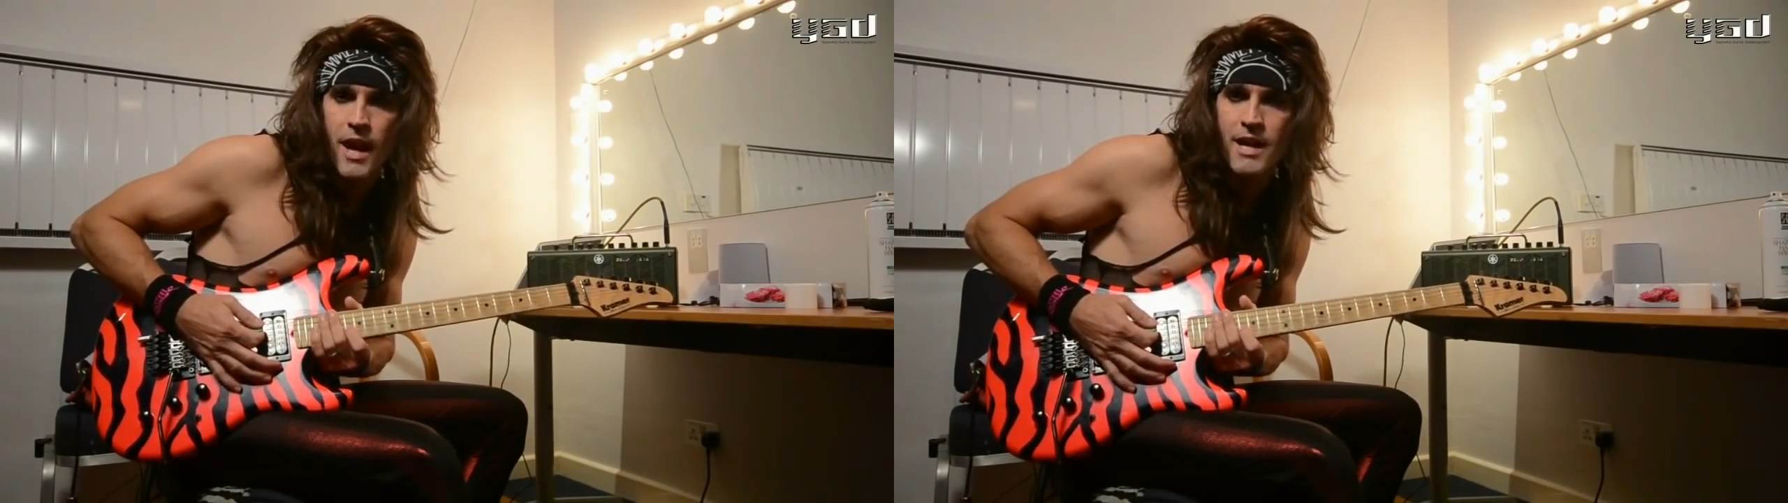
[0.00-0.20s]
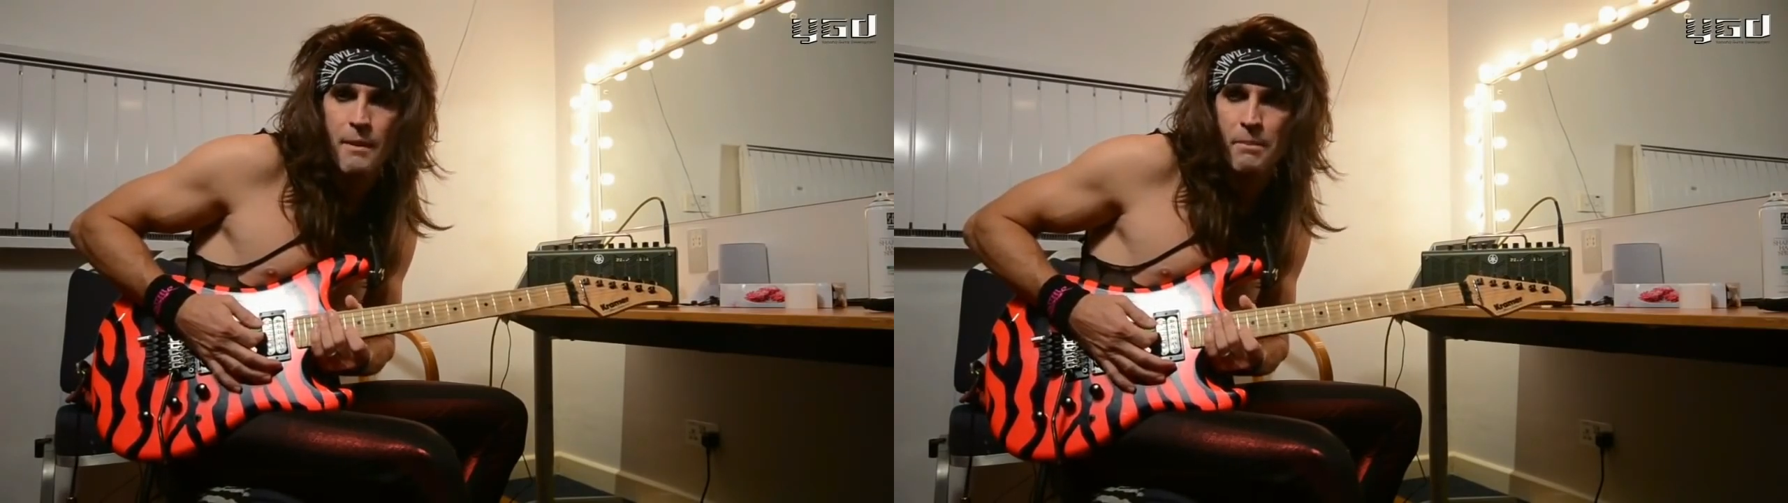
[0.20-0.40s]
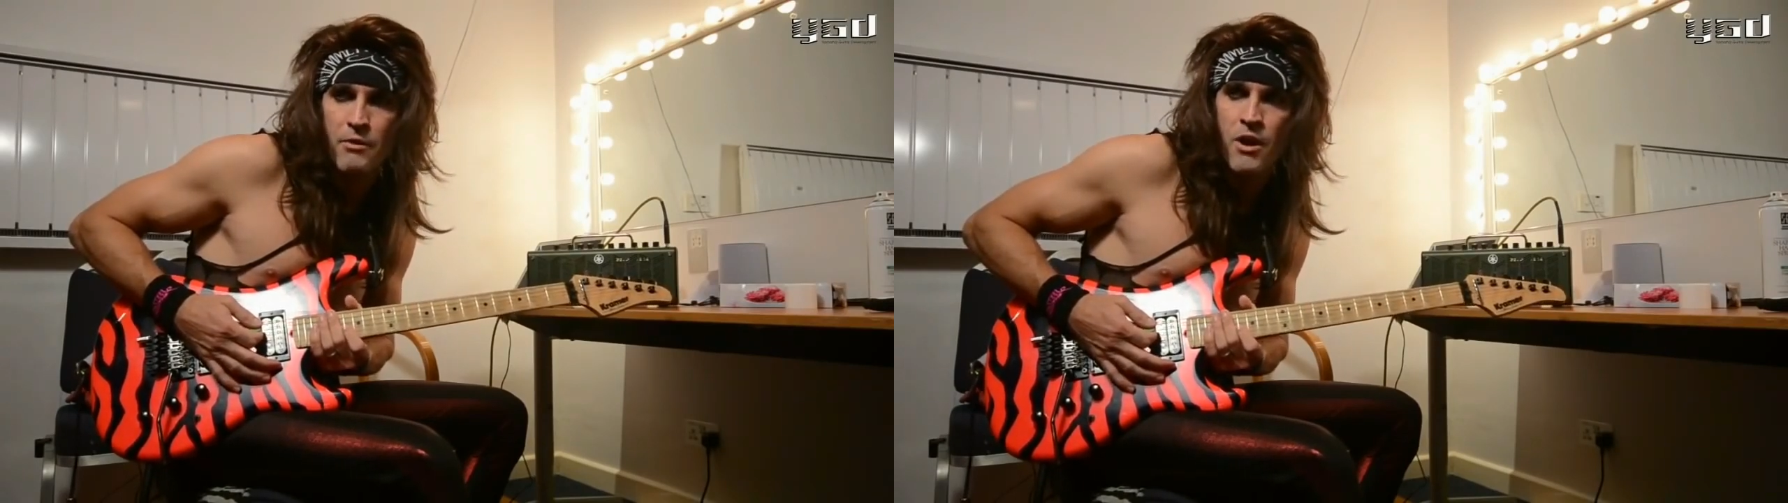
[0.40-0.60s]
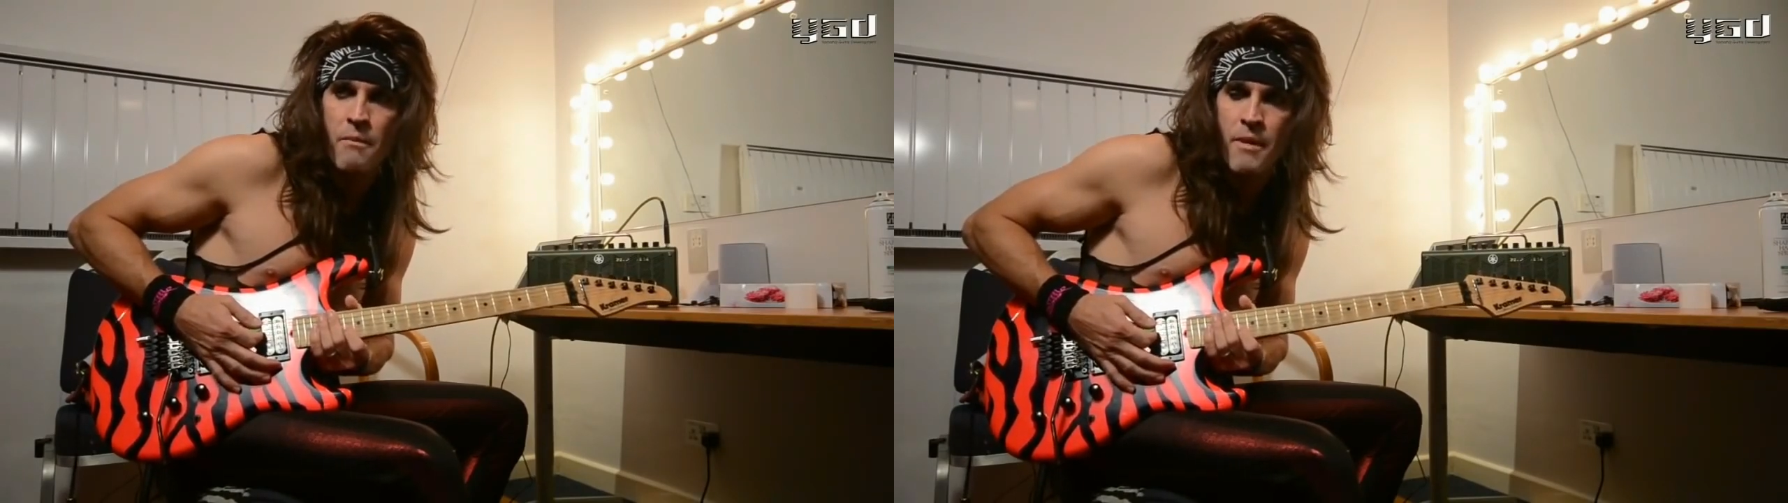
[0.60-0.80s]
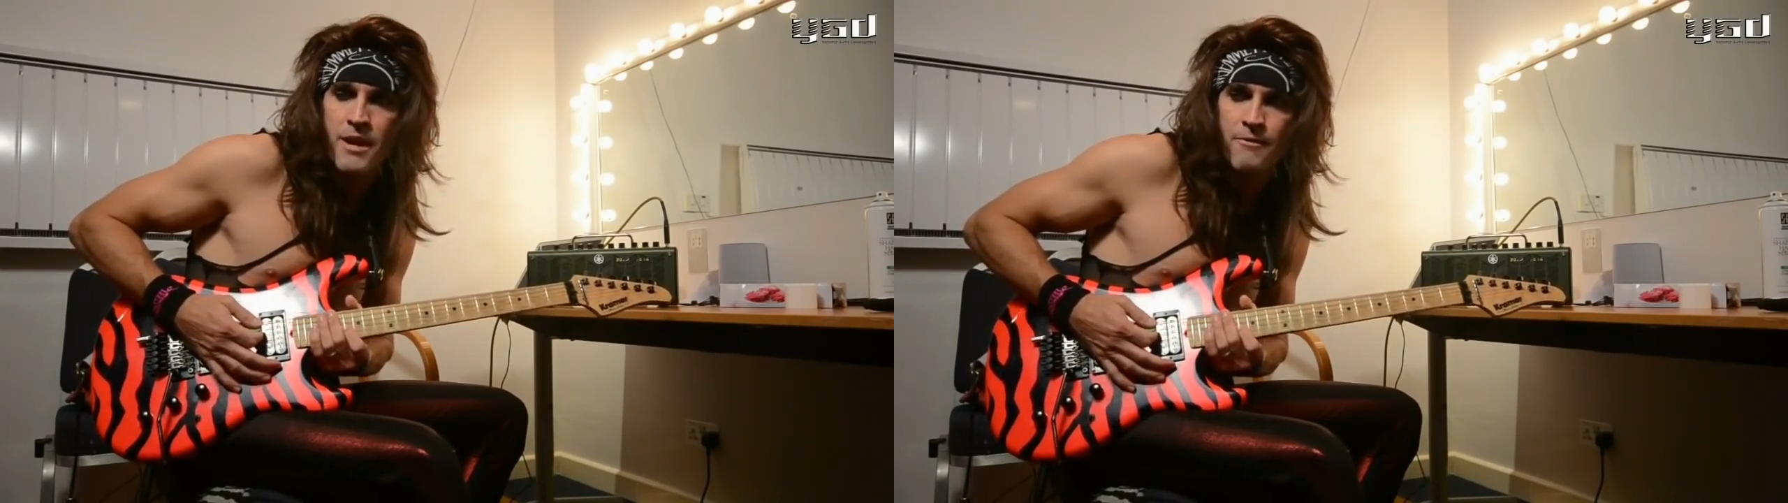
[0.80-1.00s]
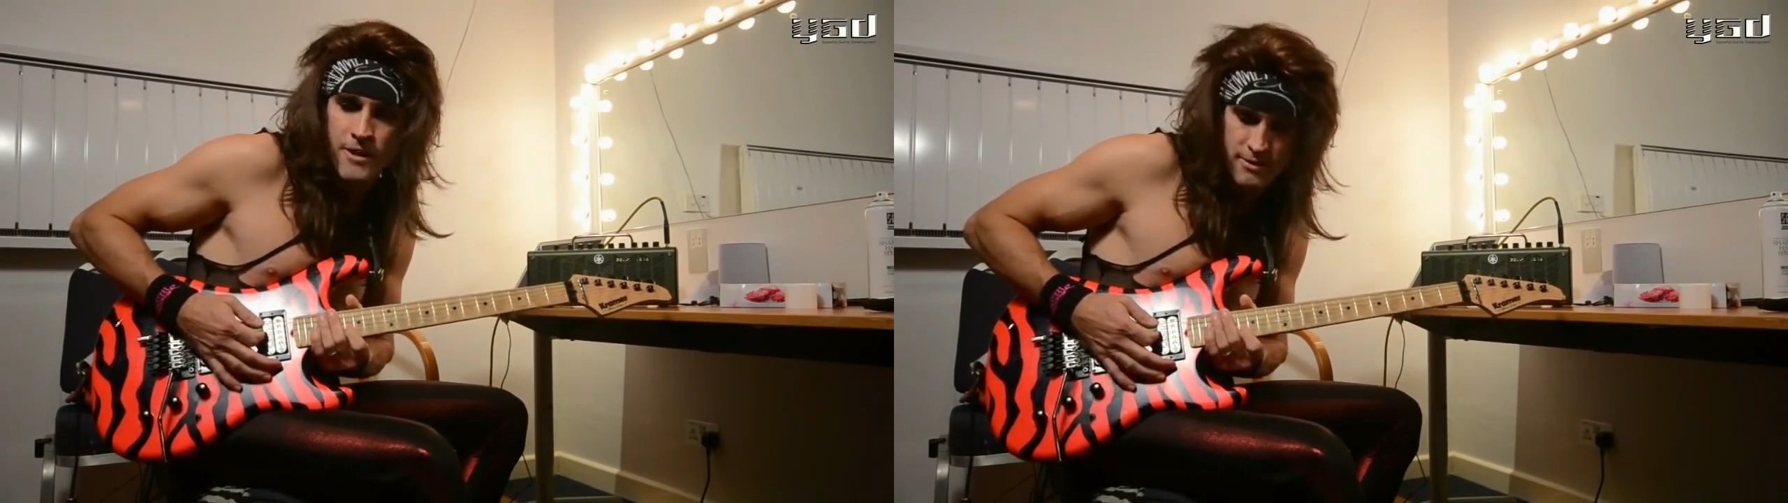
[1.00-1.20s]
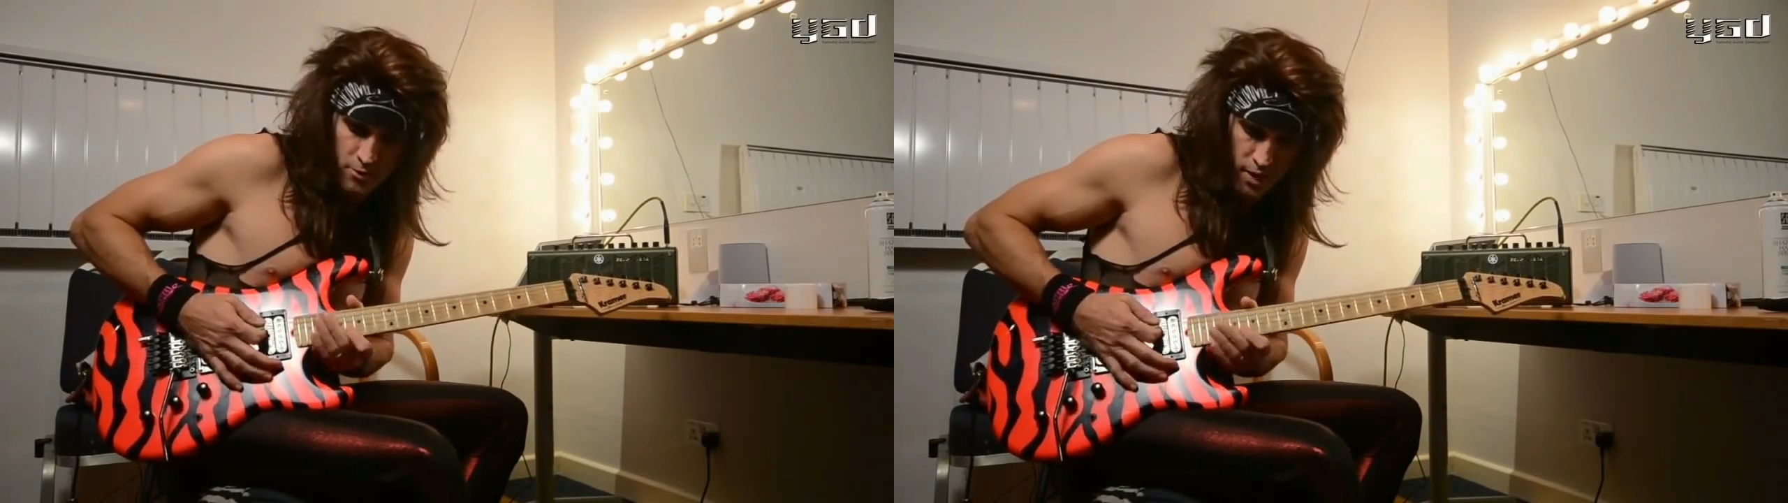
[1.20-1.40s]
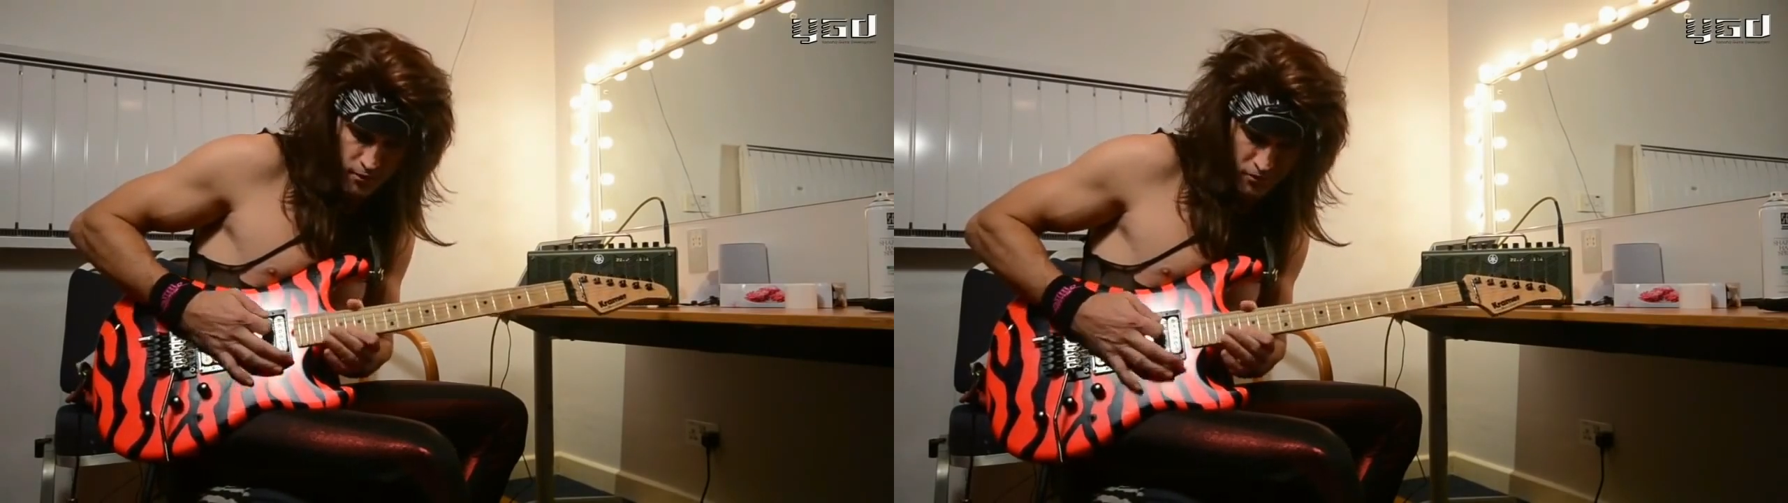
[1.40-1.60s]
I can't play without making faces.
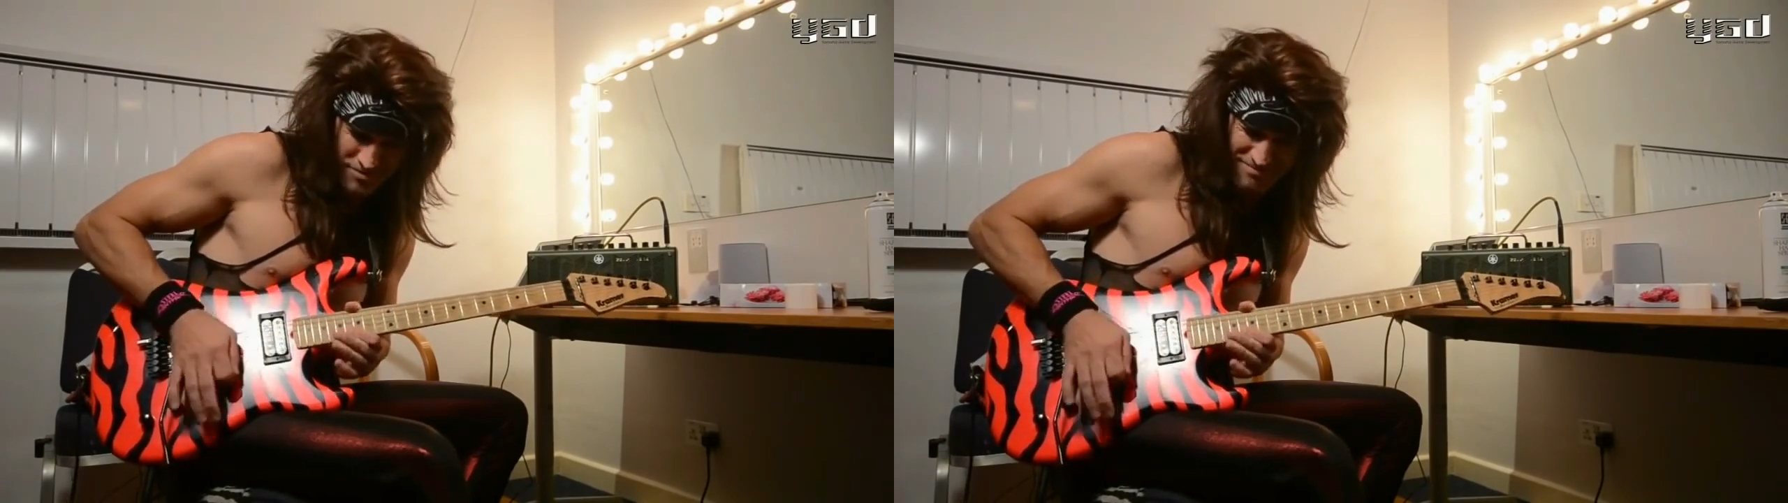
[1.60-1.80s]
And